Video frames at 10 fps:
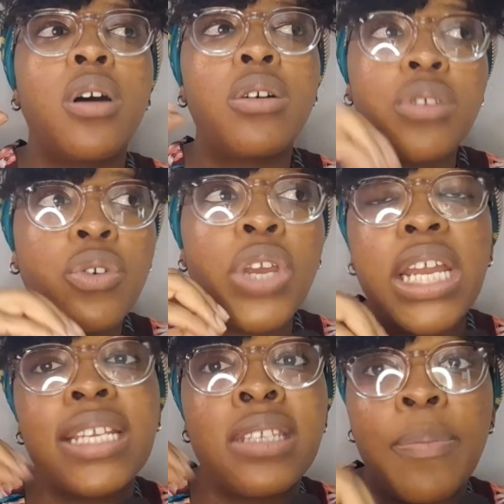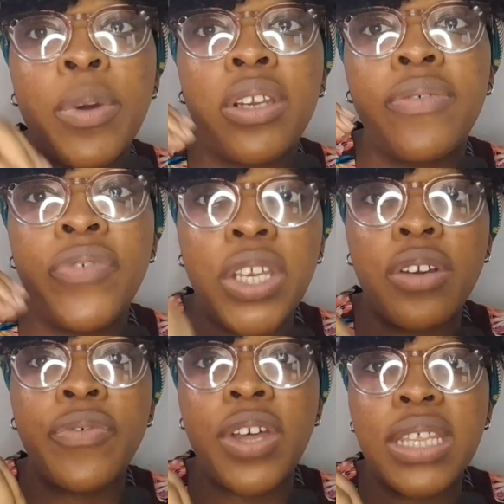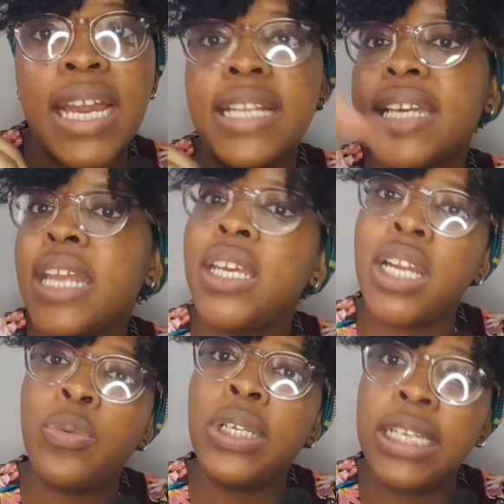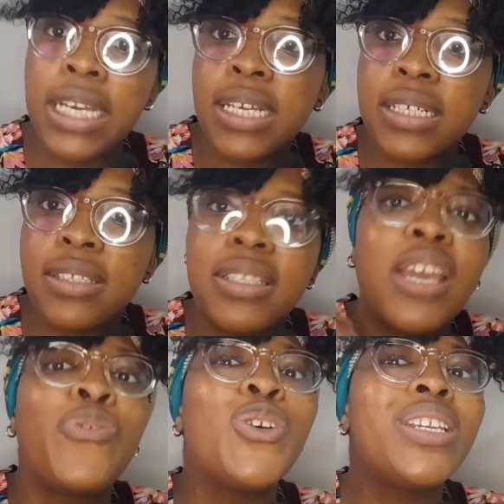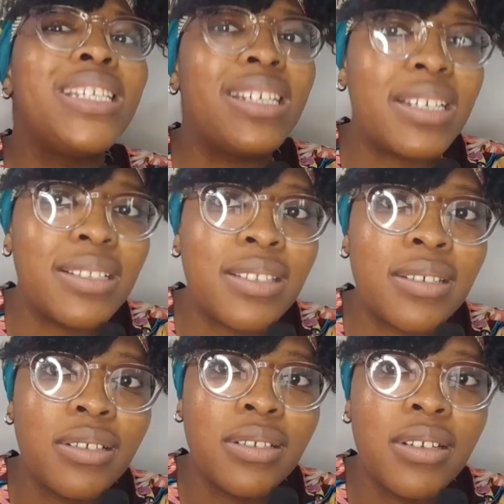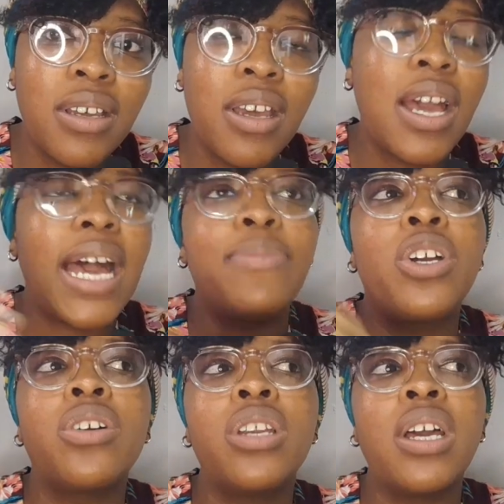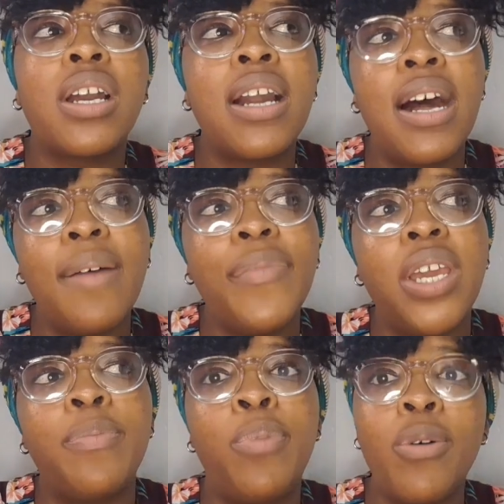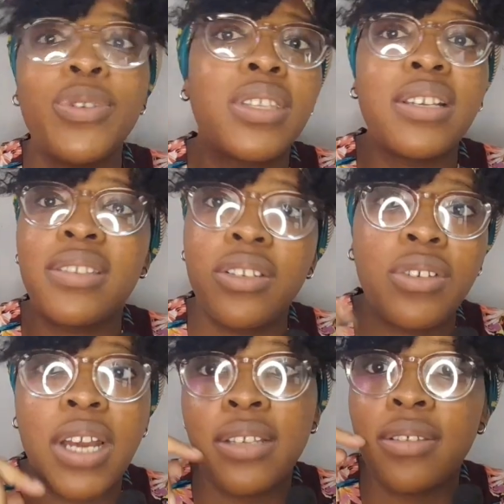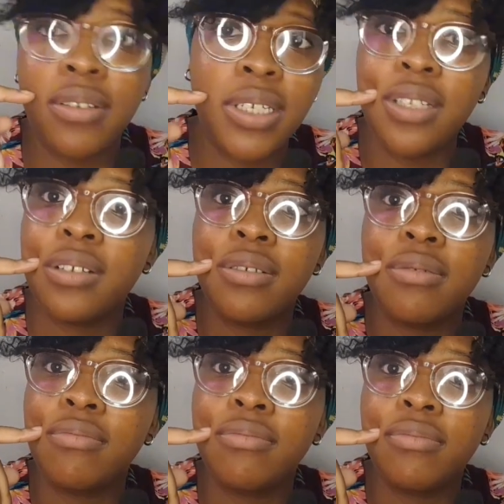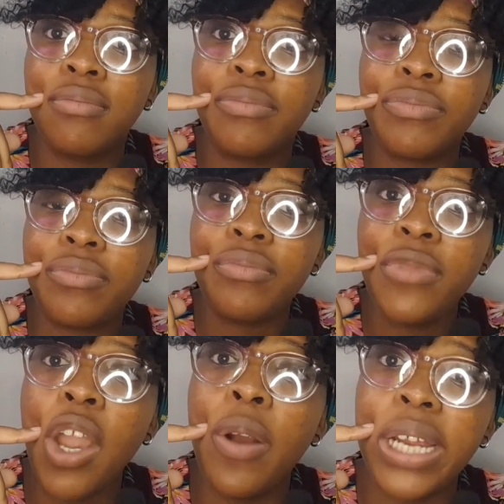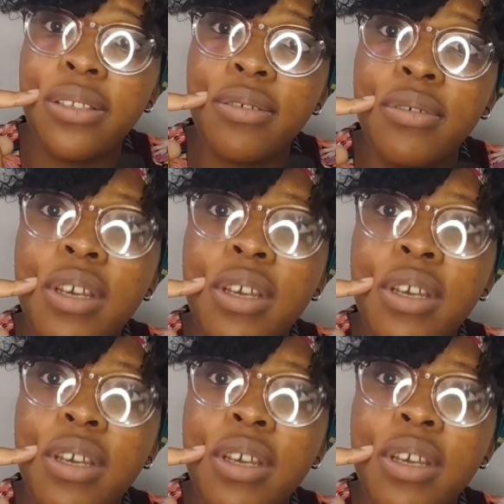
also create a separate video for that, and then I will link it if you need it. I'm not gonna come and post things that you guys don't need. All right,